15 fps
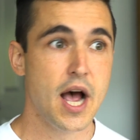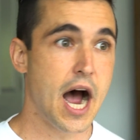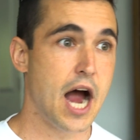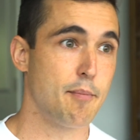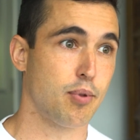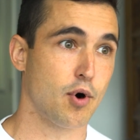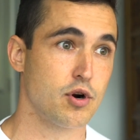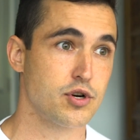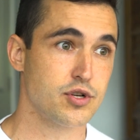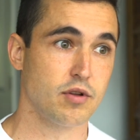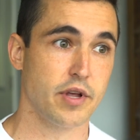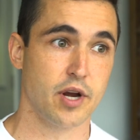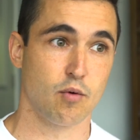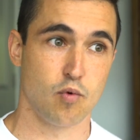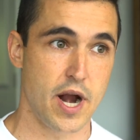I
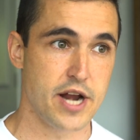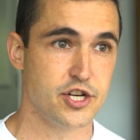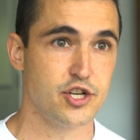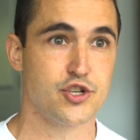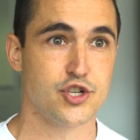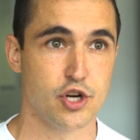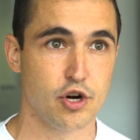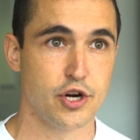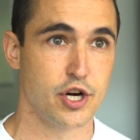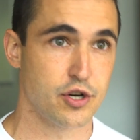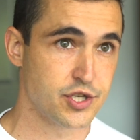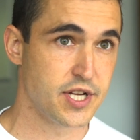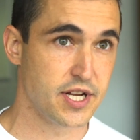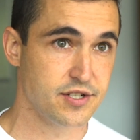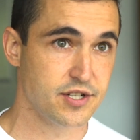personally register your
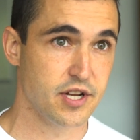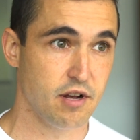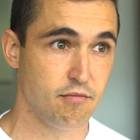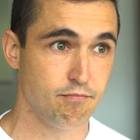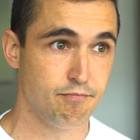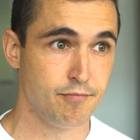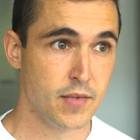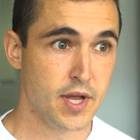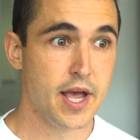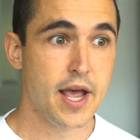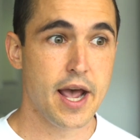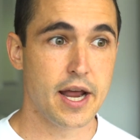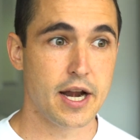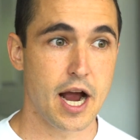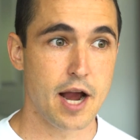system,
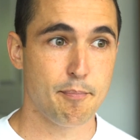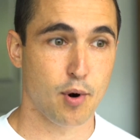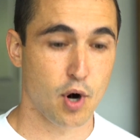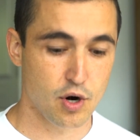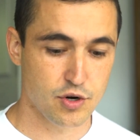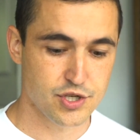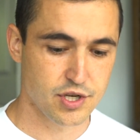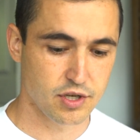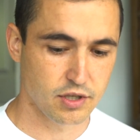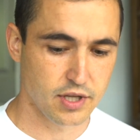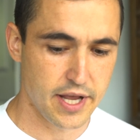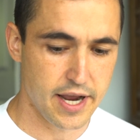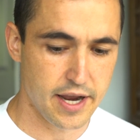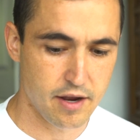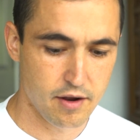and I
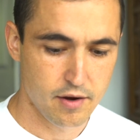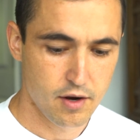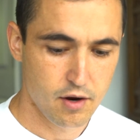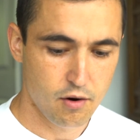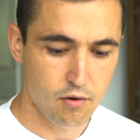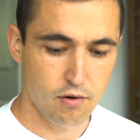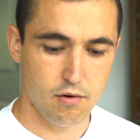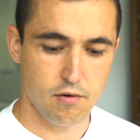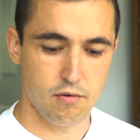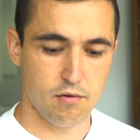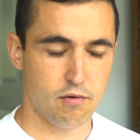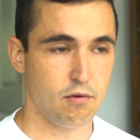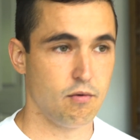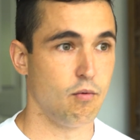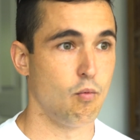personally
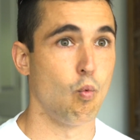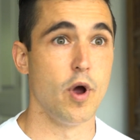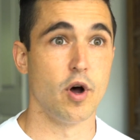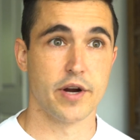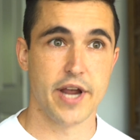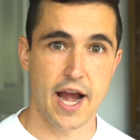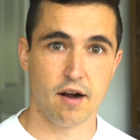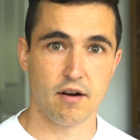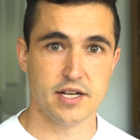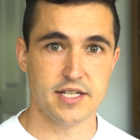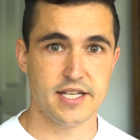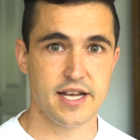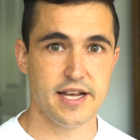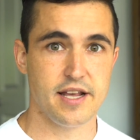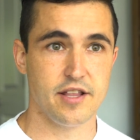will
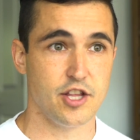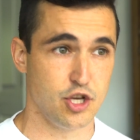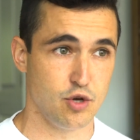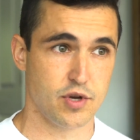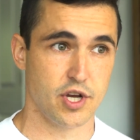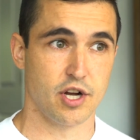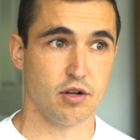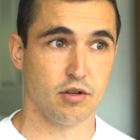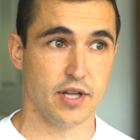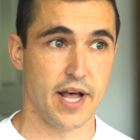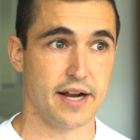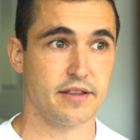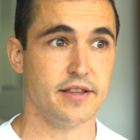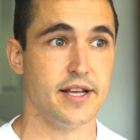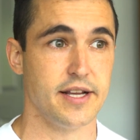guarantee that you can
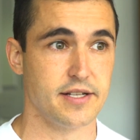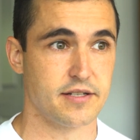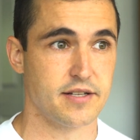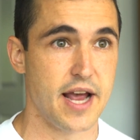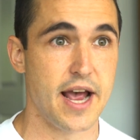collect these